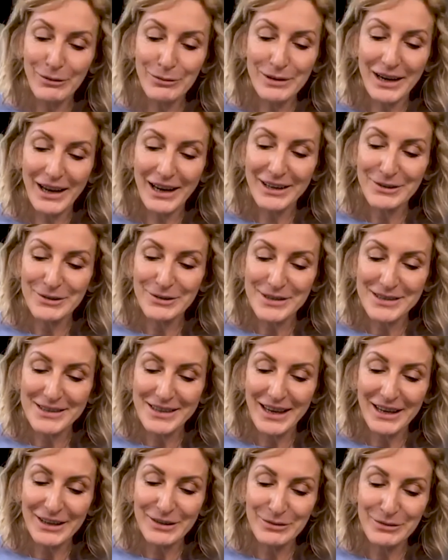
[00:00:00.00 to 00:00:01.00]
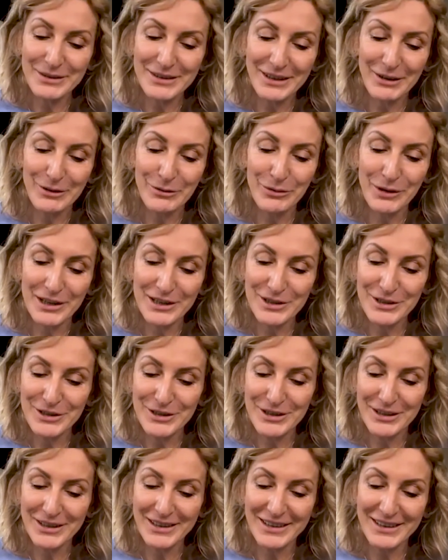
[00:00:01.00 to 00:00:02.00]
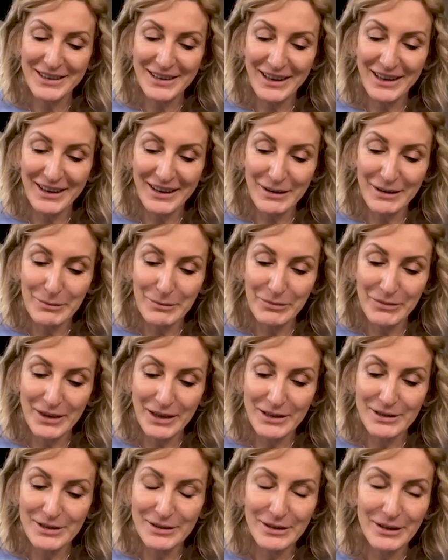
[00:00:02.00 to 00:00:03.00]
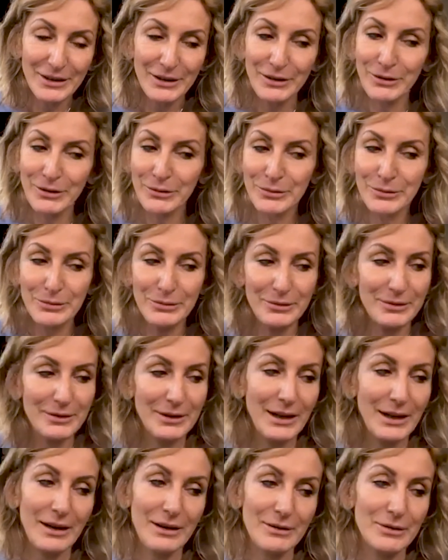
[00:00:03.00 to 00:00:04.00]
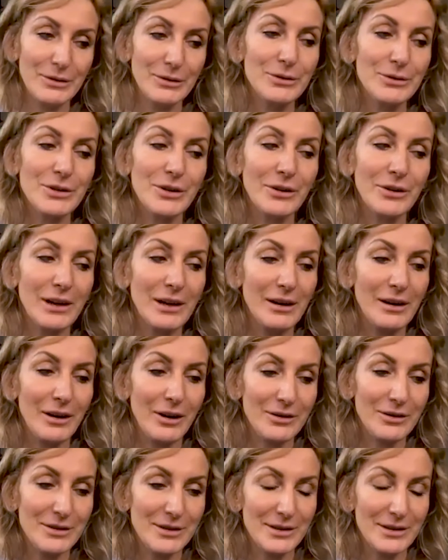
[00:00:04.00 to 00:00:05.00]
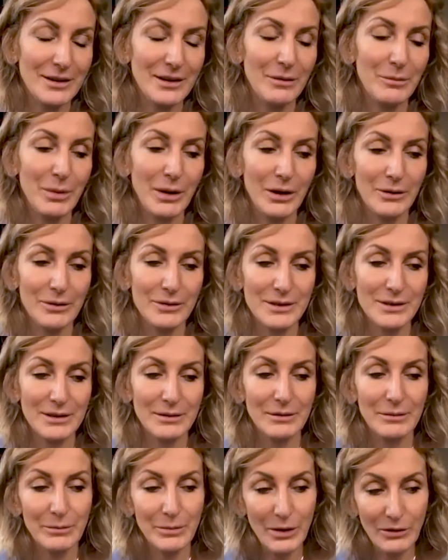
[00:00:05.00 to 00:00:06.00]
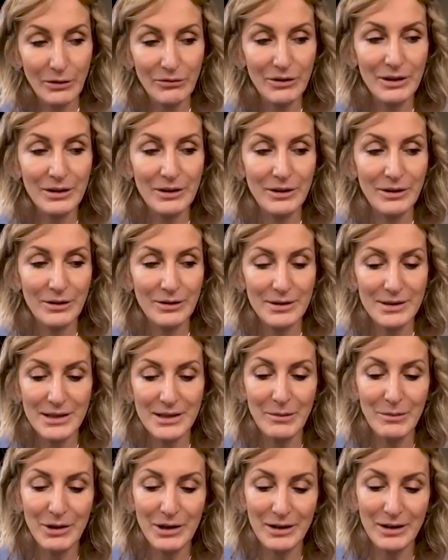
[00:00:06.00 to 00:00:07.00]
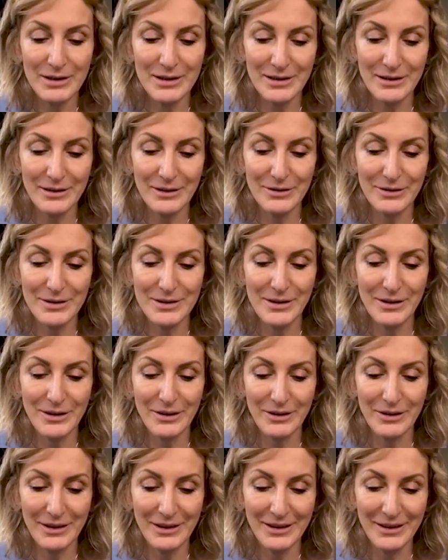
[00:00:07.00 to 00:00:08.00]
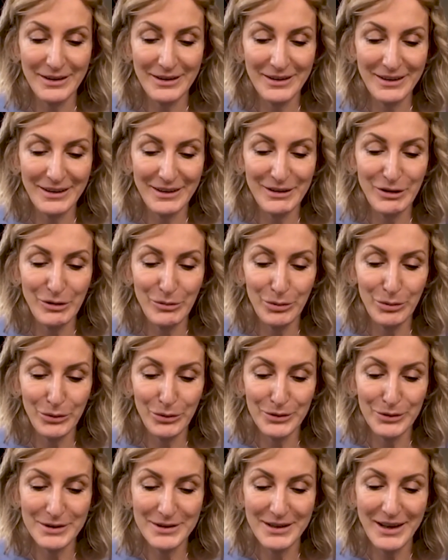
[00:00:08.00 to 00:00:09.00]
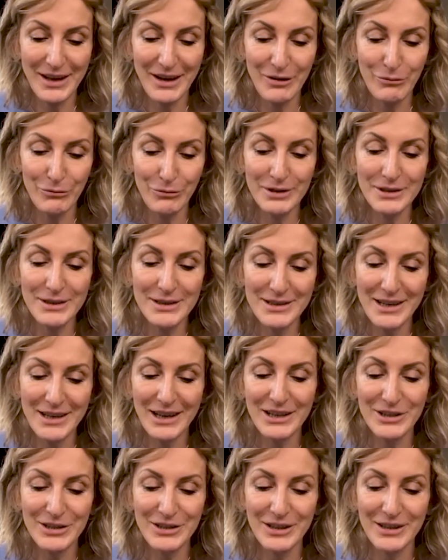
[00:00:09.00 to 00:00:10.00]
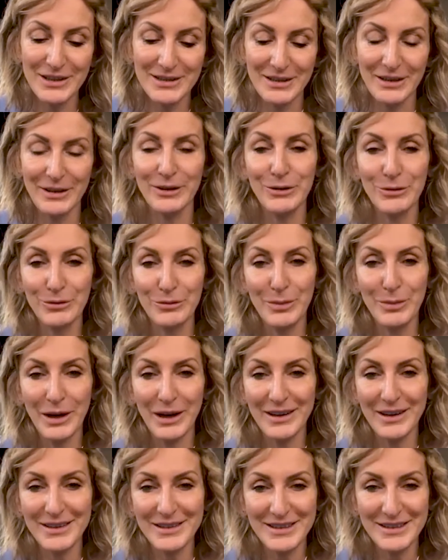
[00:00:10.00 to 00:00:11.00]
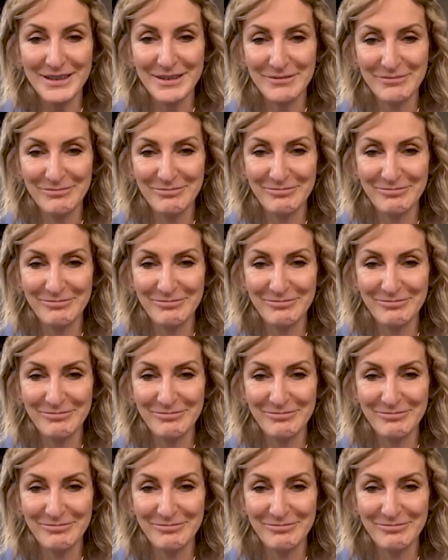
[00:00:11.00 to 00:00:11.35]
would like to start with a question that you talk a lot about, both in your seminars and also in your books. What is actually a secure base?